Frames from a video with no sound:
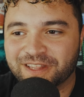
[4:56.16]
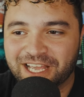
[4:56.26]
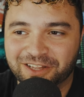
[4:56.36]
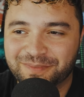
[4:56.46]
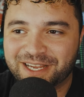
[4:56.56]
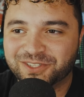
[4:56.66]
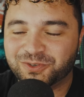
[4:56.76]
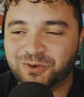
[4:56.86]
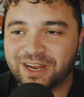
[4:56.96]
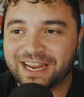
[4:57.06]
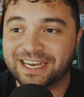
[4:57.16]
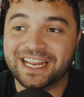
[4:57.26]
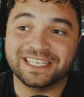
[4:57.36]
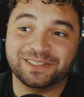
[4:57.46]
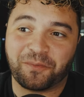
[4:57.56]
the Hella Mega Tour and it
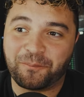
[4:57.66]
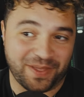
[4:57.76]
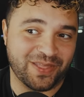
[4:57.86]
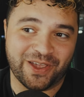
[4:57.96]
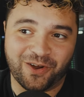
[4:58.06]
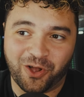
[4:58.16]
has been there